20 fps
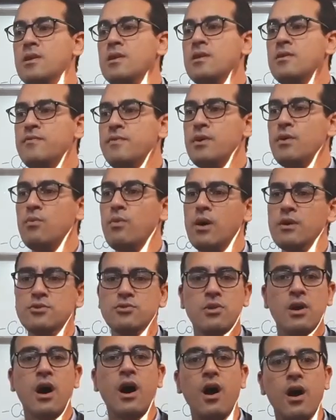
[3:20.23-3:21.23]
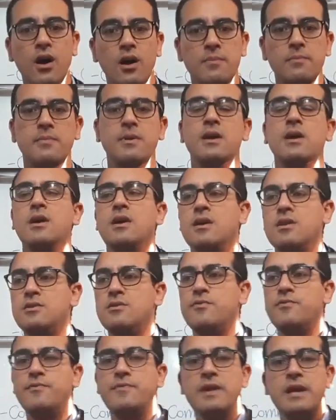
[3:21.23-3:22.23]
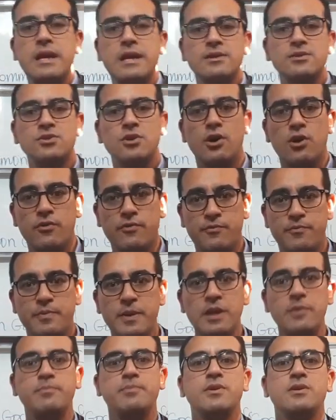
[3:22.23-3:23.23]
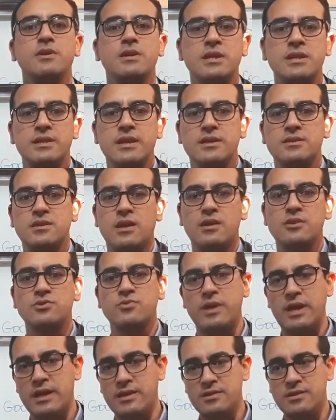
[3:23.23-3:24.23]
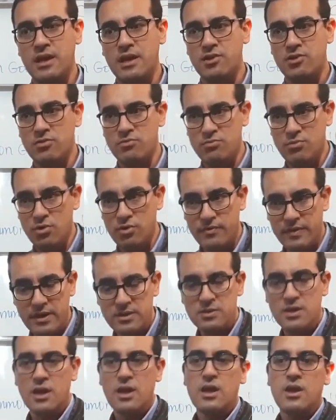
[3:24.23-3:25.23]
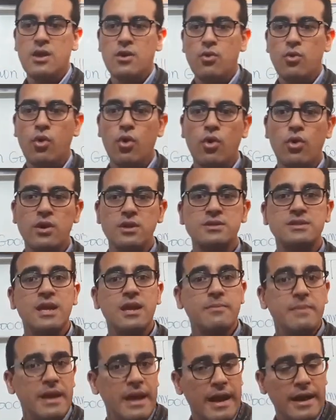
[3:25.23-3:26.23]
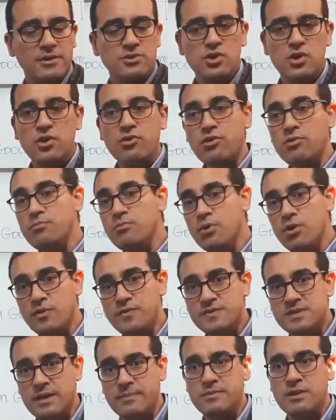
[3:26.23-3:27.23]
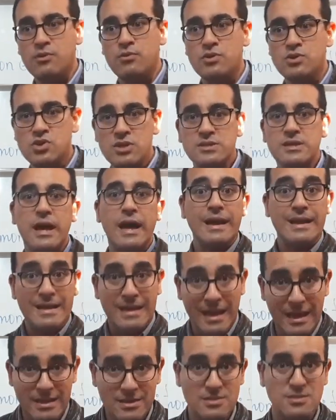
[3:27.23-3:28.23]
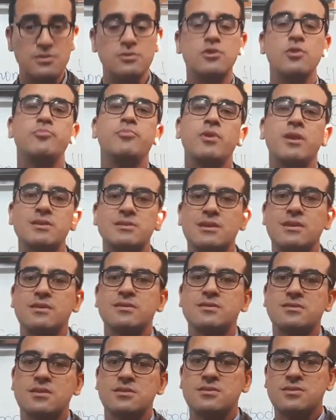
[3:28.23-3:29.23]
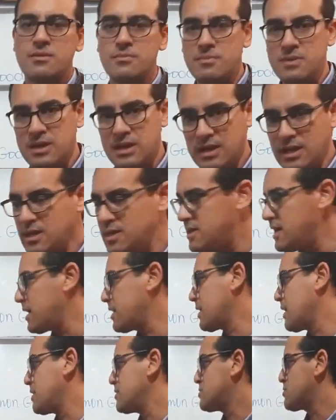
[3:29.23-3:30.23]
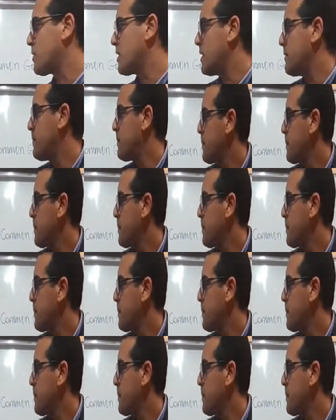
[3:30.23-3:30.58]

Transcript: if you want, or harm the feelings of people in that country, and they remove it. Or they may actually remove something which is against the political system in that country.